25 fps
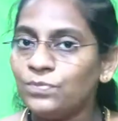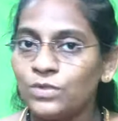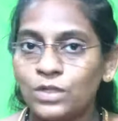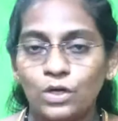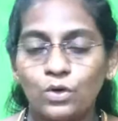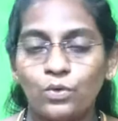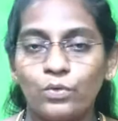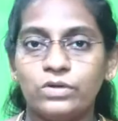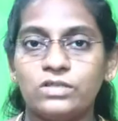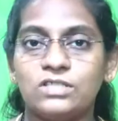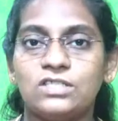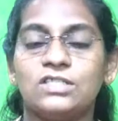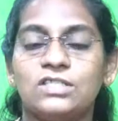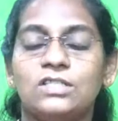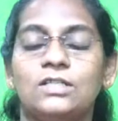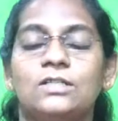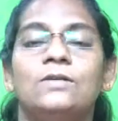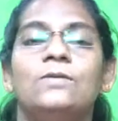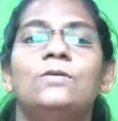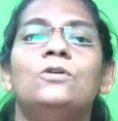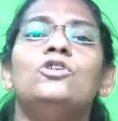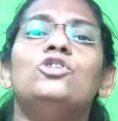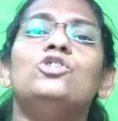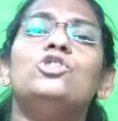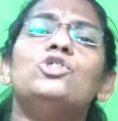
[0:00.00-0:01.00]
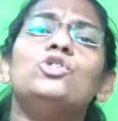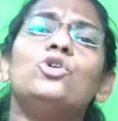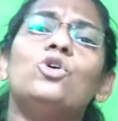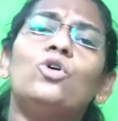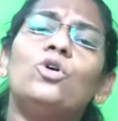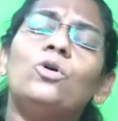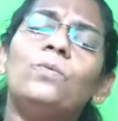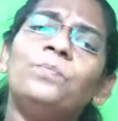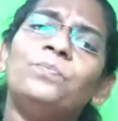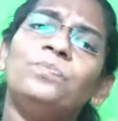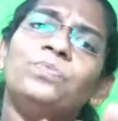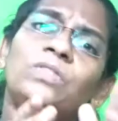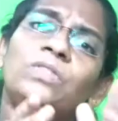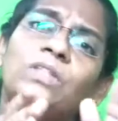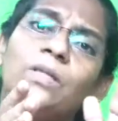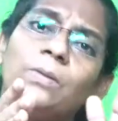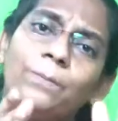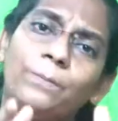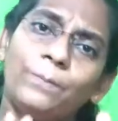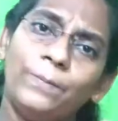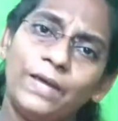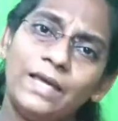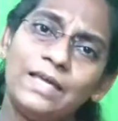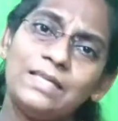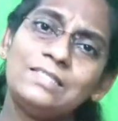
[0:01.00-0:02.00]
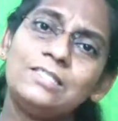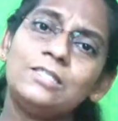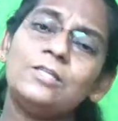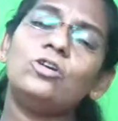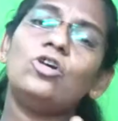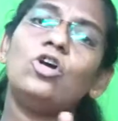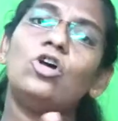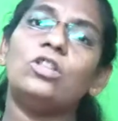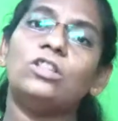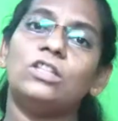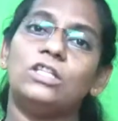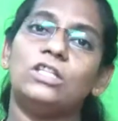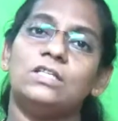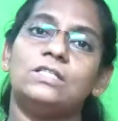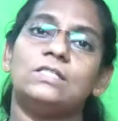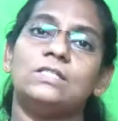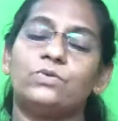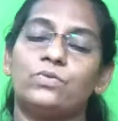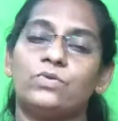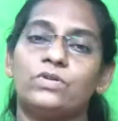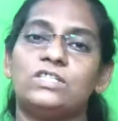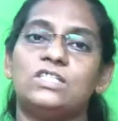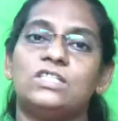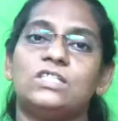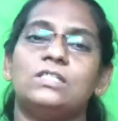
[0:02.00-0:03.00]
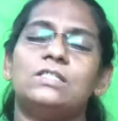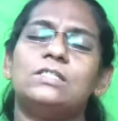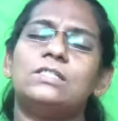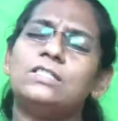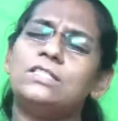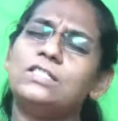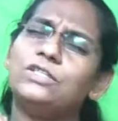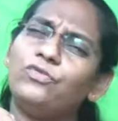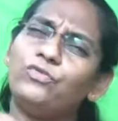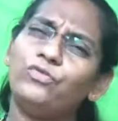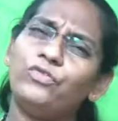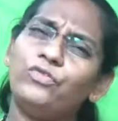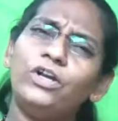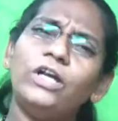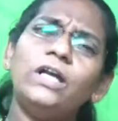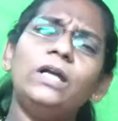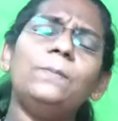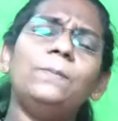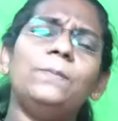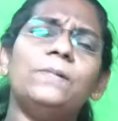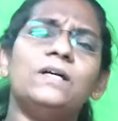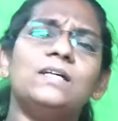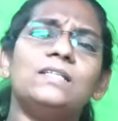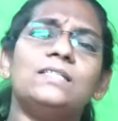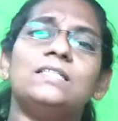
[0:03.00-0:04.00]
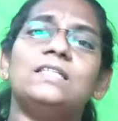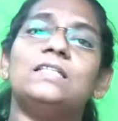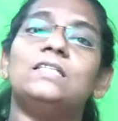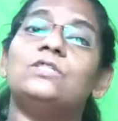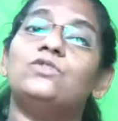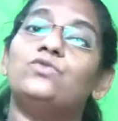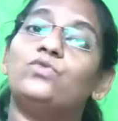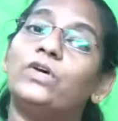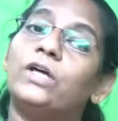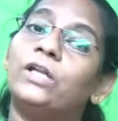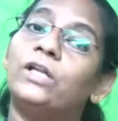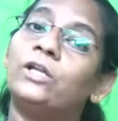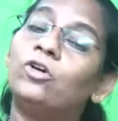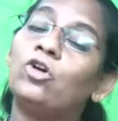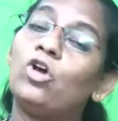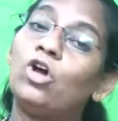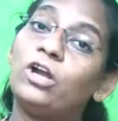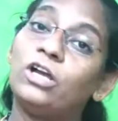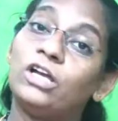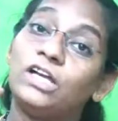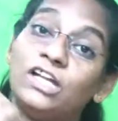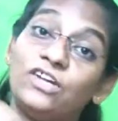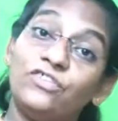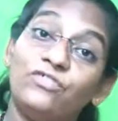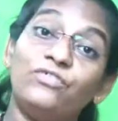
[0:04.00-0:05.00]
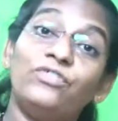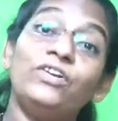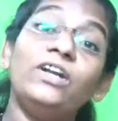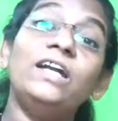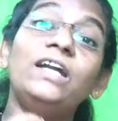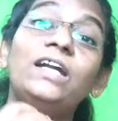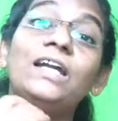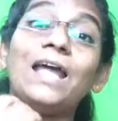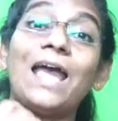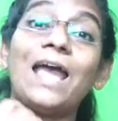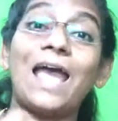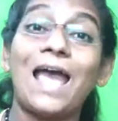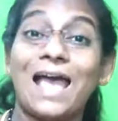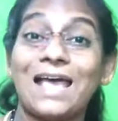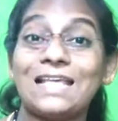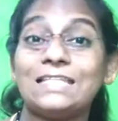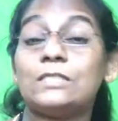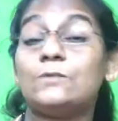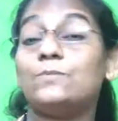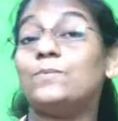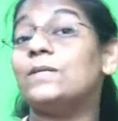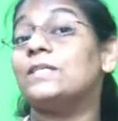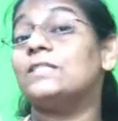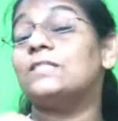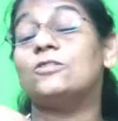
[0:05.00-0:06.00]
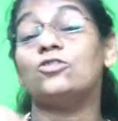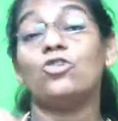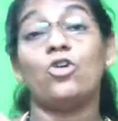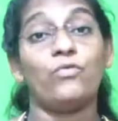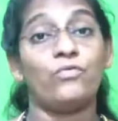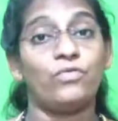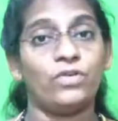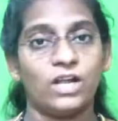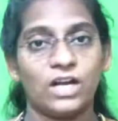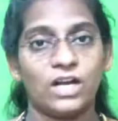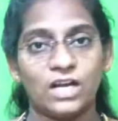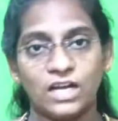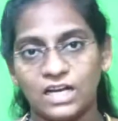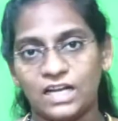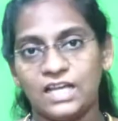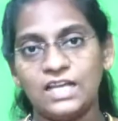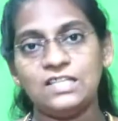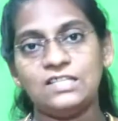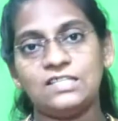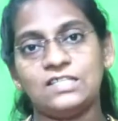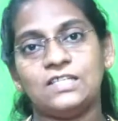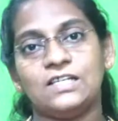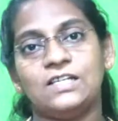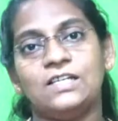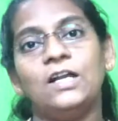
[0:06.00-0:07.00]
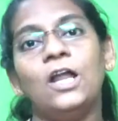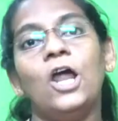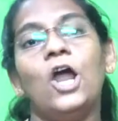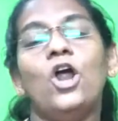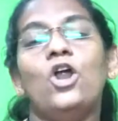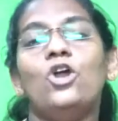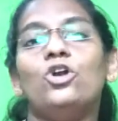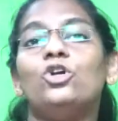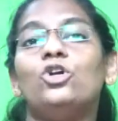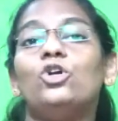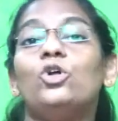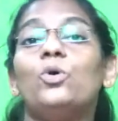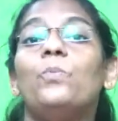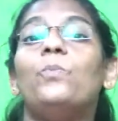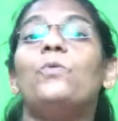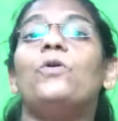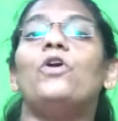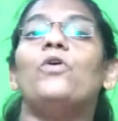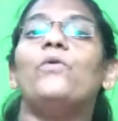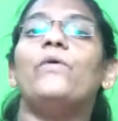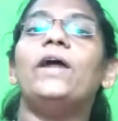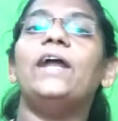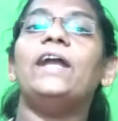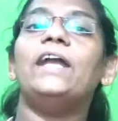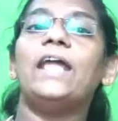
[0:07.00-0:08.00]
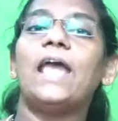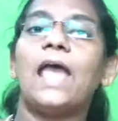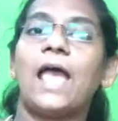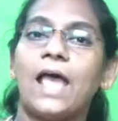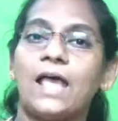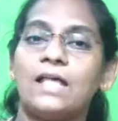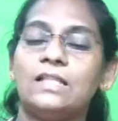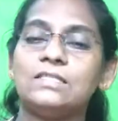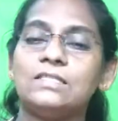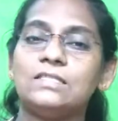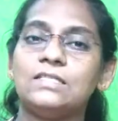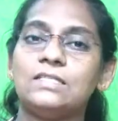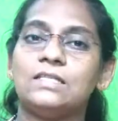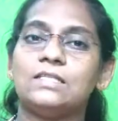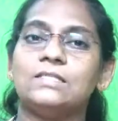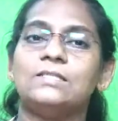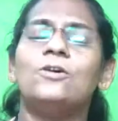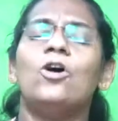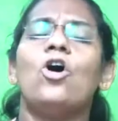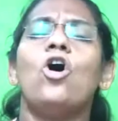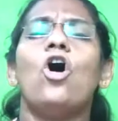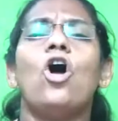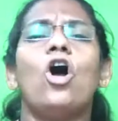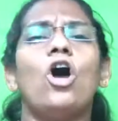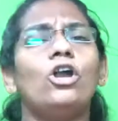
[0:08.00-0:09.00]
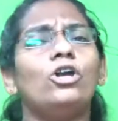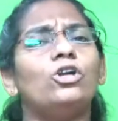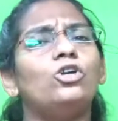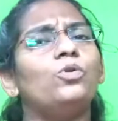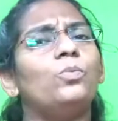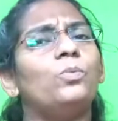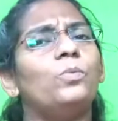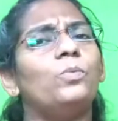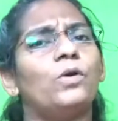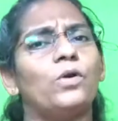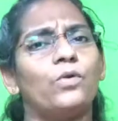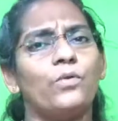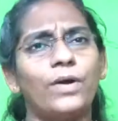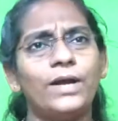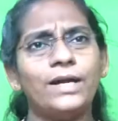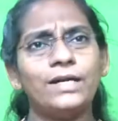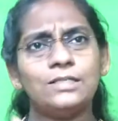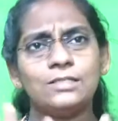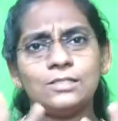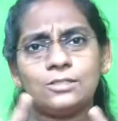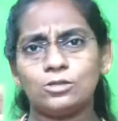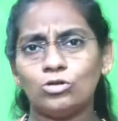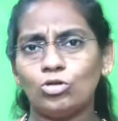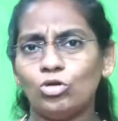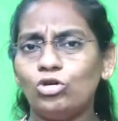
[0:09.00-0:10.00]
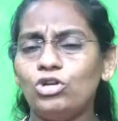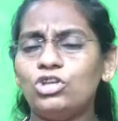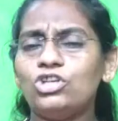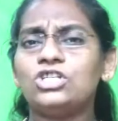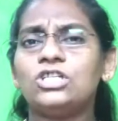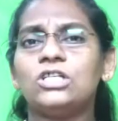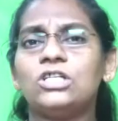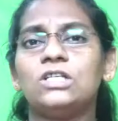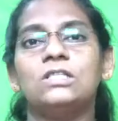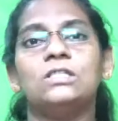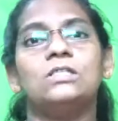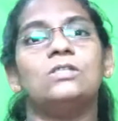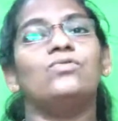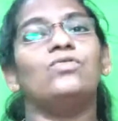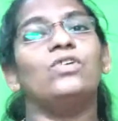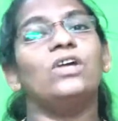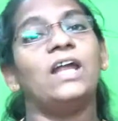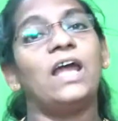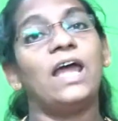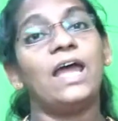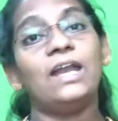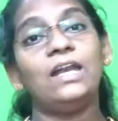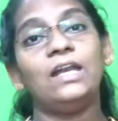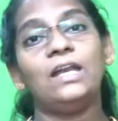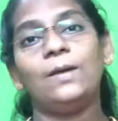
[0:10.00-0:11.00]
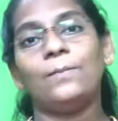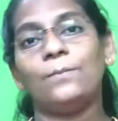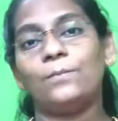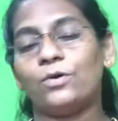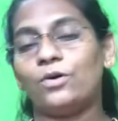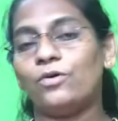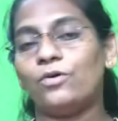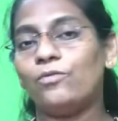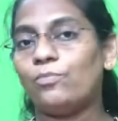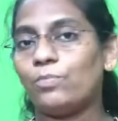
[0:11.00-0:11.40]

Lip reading: question. So basing on these questions, different persons work on different aspects of our nature to provide answers or to provide solutions for n number of